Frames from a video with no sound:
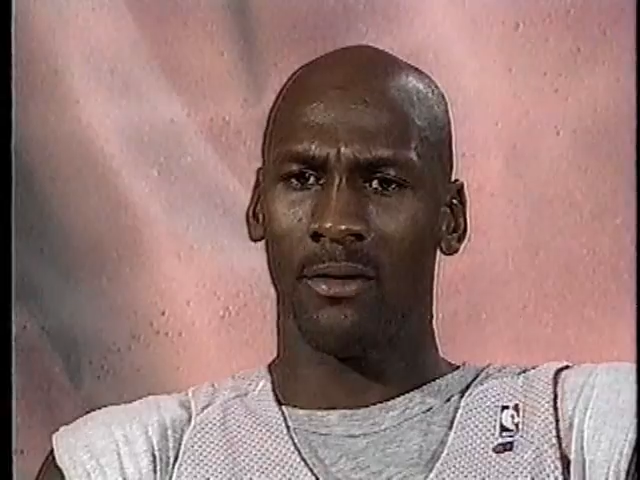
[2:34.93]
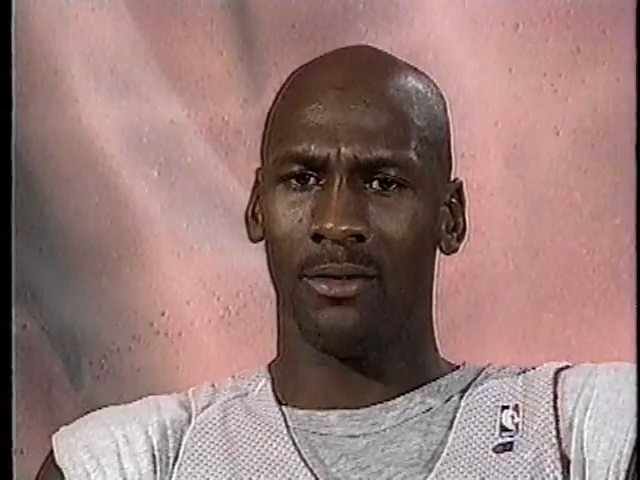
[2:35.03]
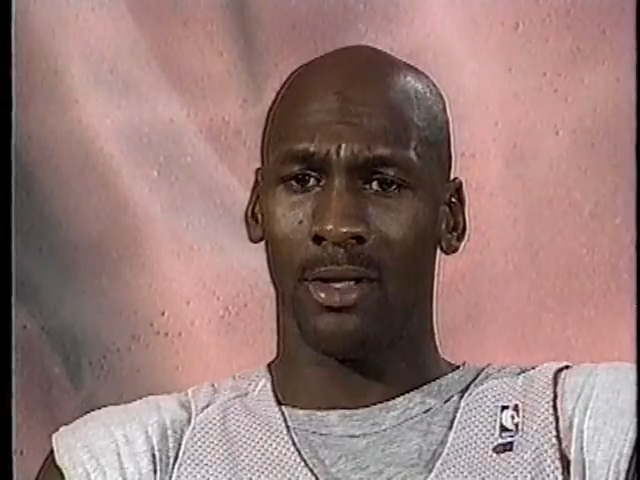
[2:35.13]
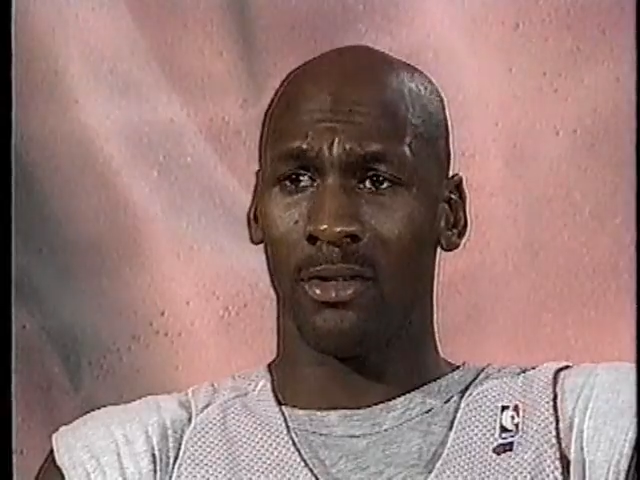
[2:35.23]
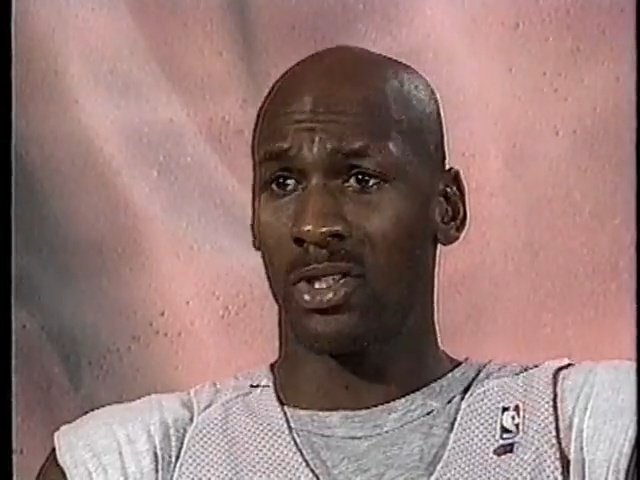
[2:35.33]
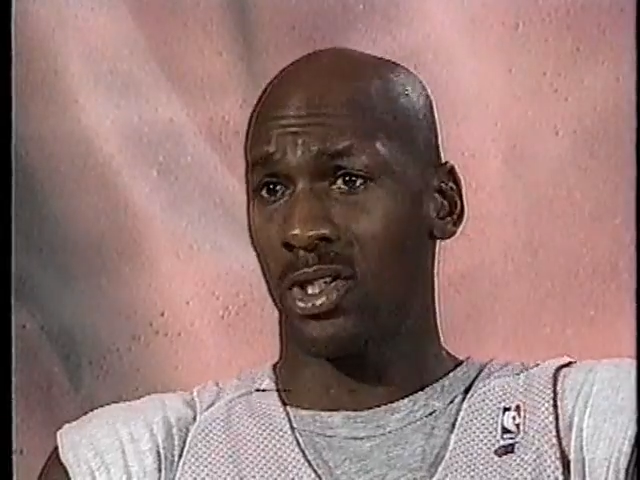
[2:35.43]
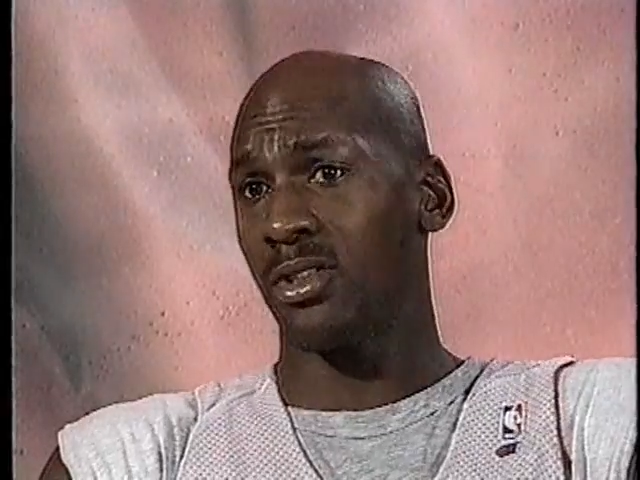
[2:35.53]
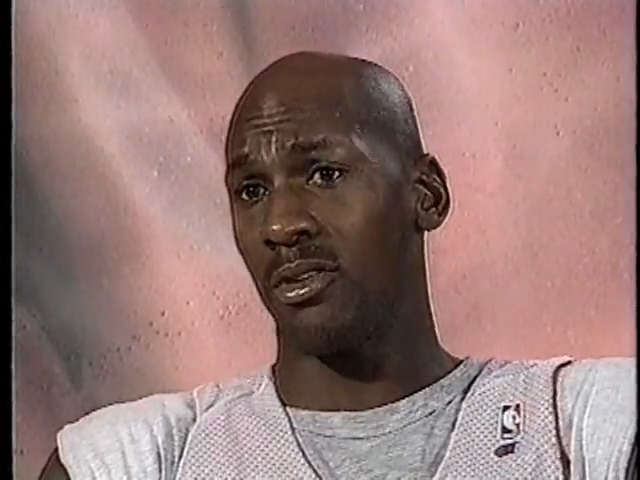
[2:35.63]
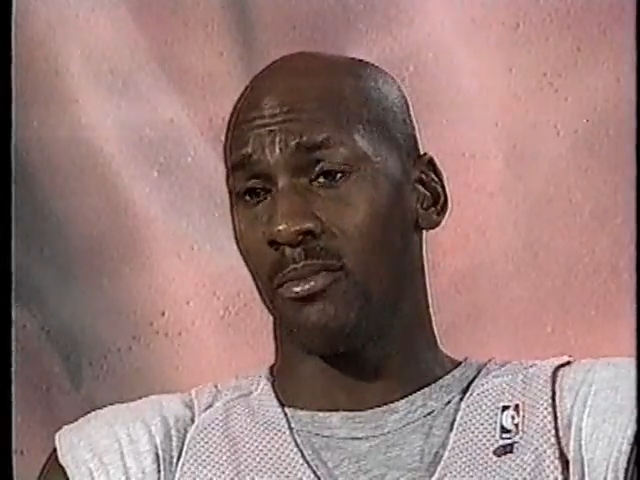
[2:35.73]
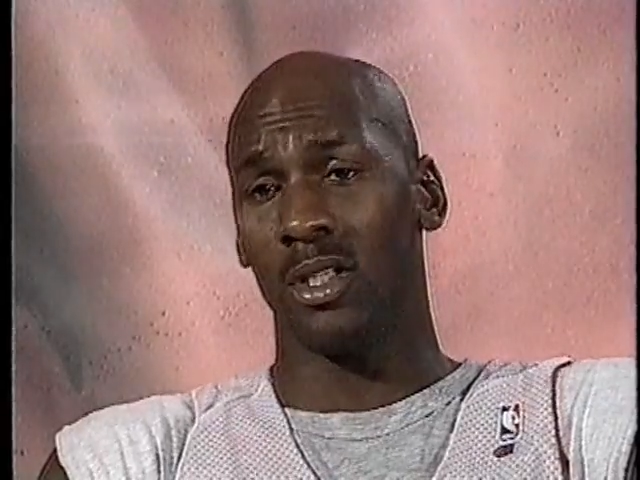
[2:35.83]
the
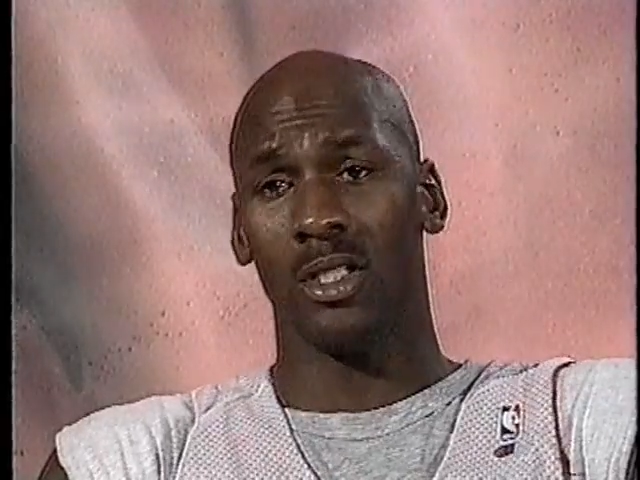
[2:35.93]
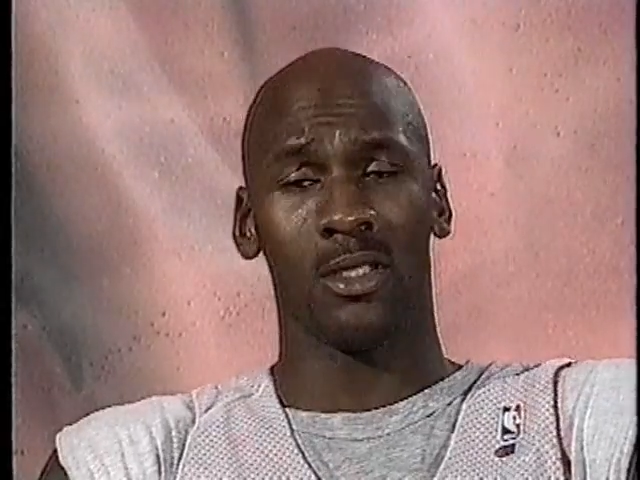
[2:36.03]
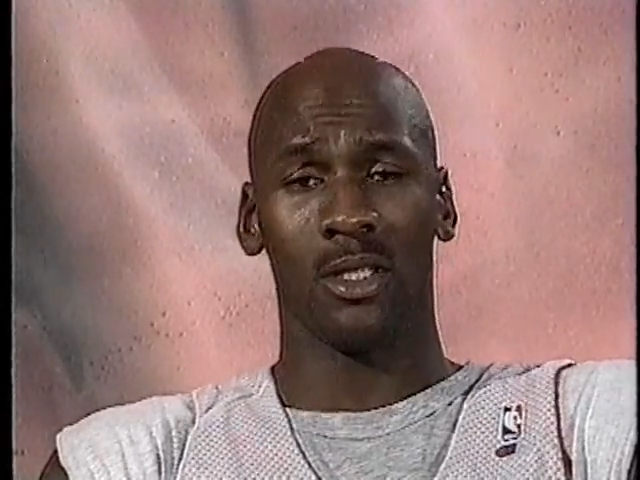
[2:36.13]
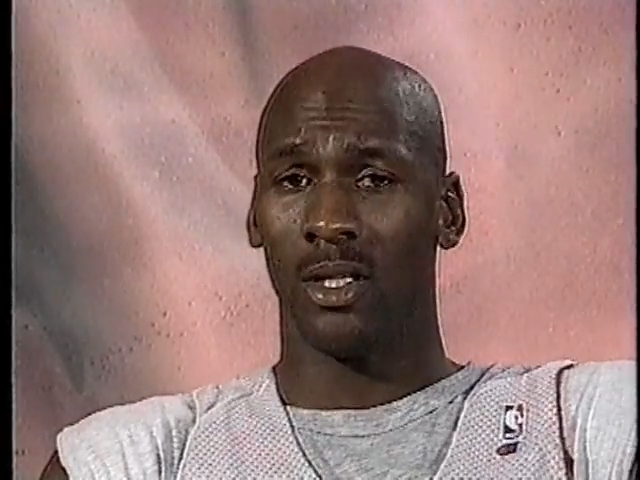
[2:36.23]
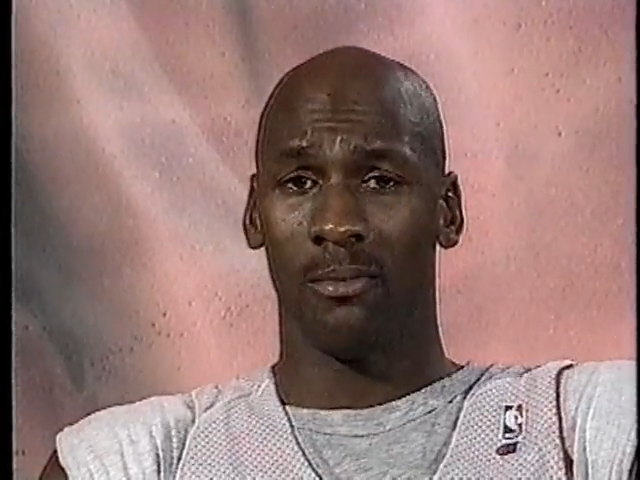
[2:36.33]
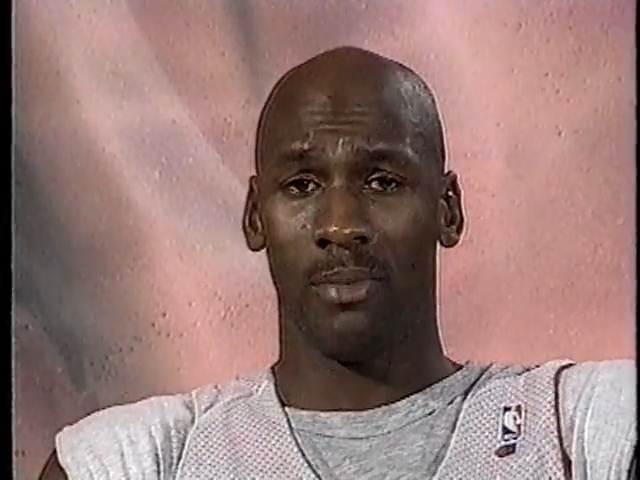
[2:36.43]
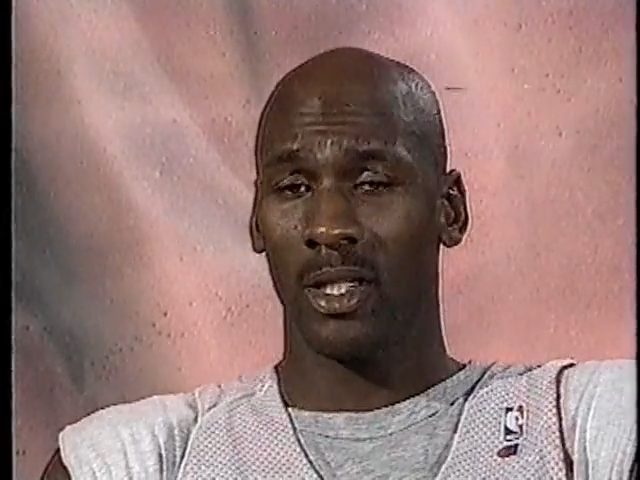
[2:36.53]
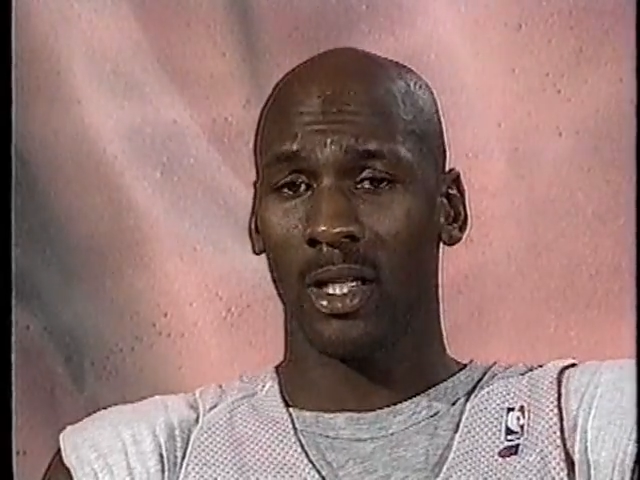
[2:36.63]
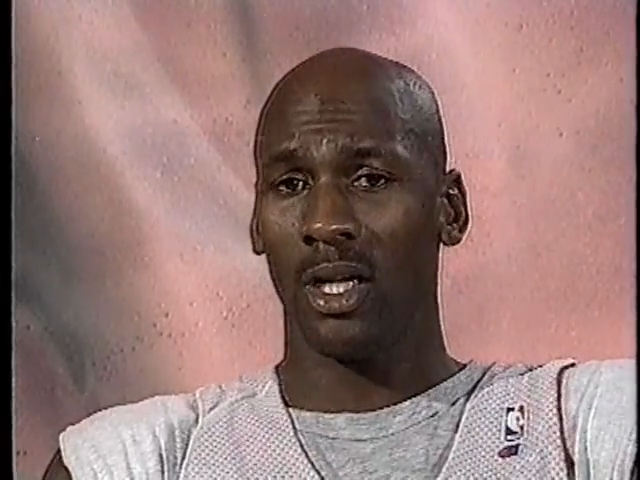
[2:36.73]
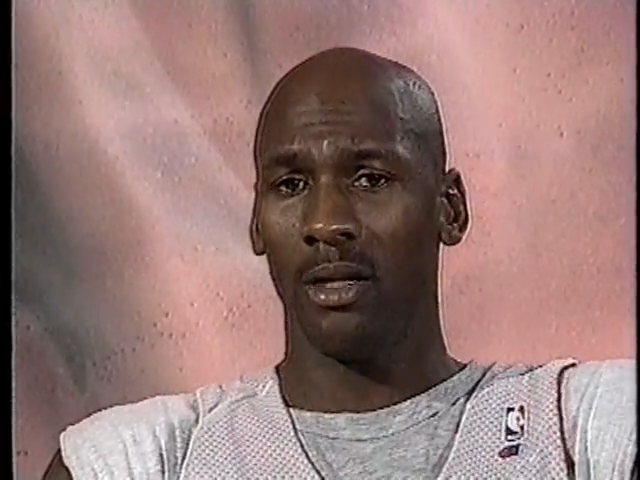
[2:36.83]
system. He's picked
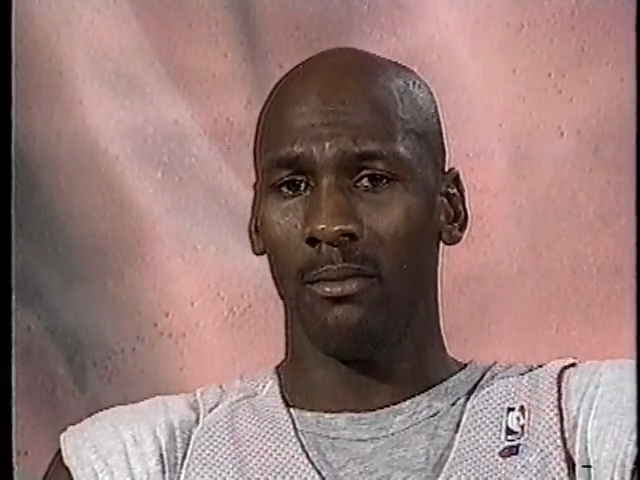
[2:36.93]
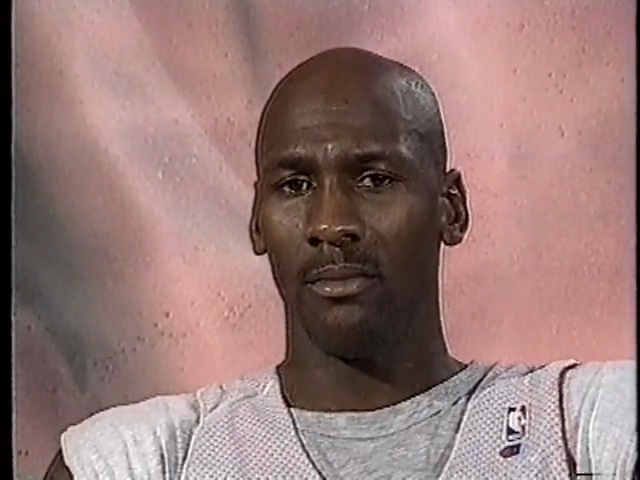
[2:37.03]
it up